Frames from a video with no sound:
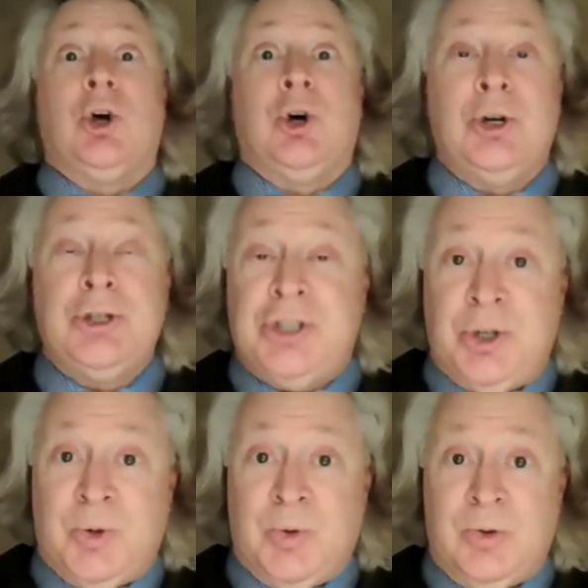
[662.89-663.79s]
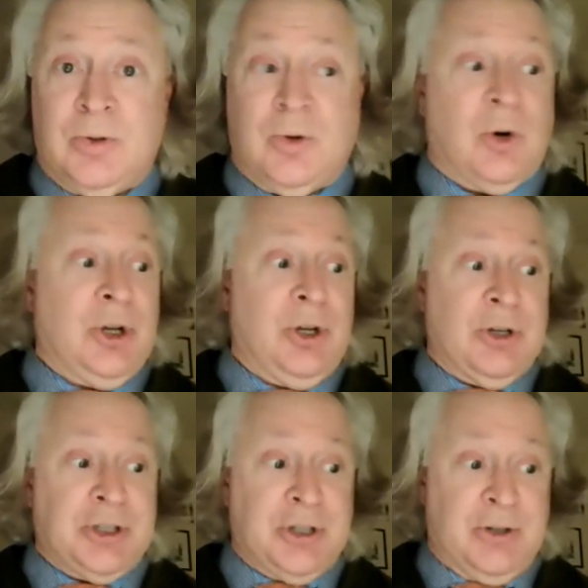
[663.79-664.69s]
Could you, or
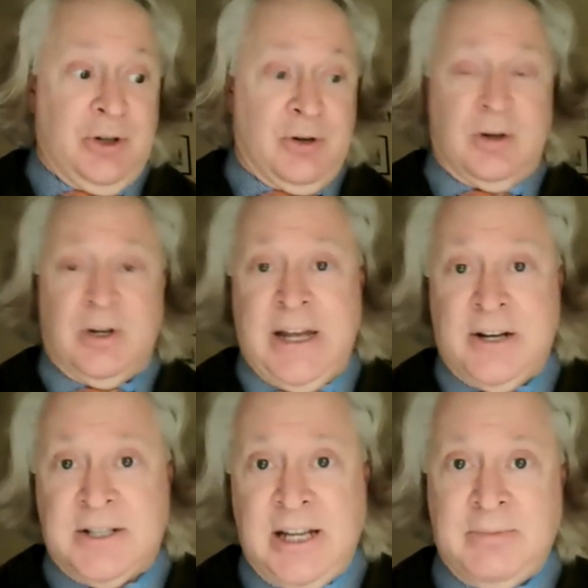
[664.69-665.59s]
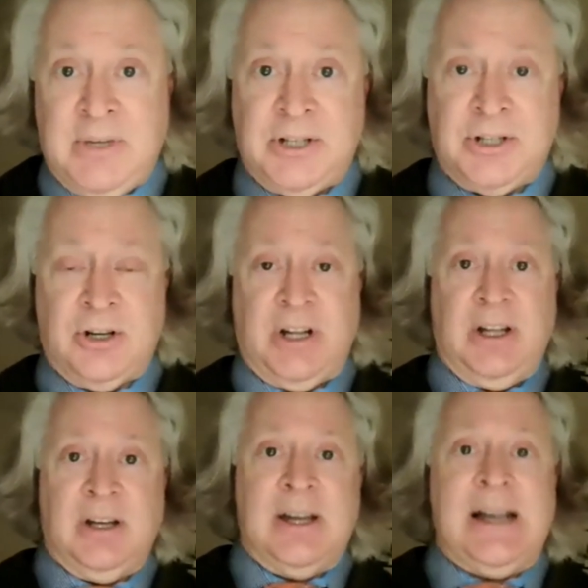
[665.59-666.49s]
your entertainment attorney,